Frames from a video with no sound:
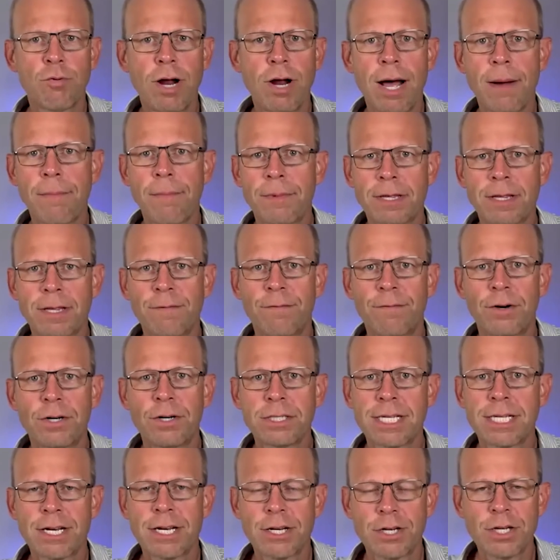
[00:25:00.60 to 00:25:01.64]
no problem. But the
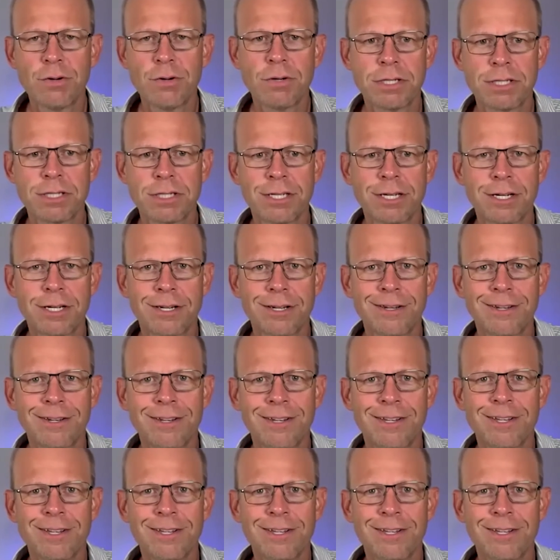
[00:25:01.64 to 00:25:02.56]
first thing to do is to